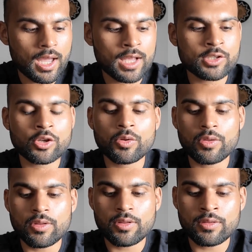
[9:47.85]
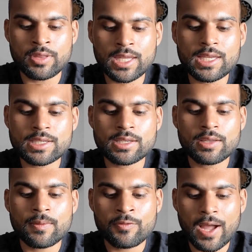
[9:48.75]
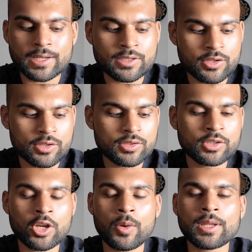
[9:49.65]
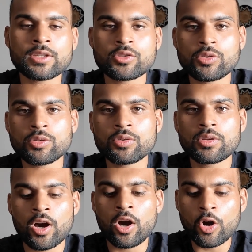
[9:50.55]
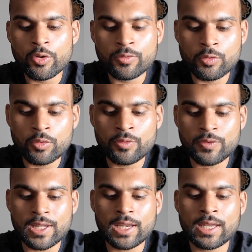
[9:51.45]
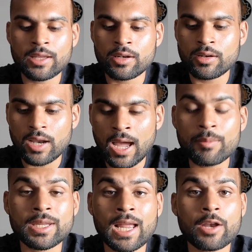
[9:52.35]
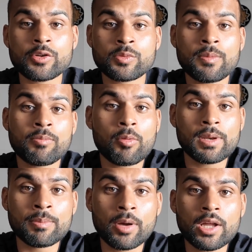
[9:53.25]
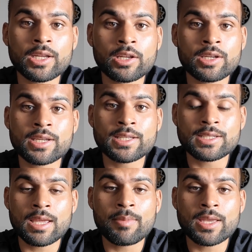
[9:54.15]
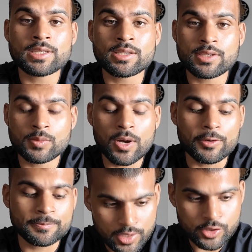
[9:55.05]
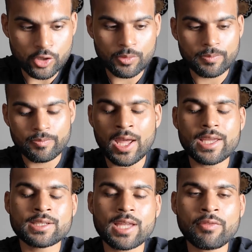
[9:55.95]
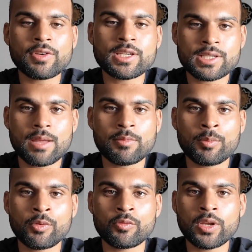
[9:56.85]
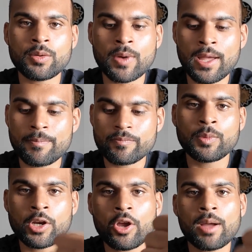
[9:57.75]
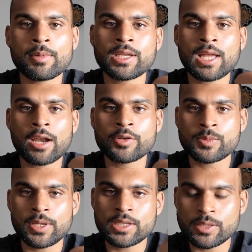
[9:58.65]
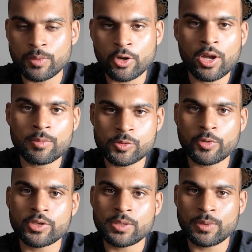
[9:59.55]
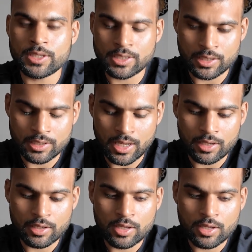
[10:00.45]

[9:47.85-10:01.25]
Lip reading: And so these factors go into our overall feeling and how many calories we're probably burning on a day-to-day basis as well. And so that is definitely step number 3, where we know how many calories we're eating, we know how much protein we're eating in a day.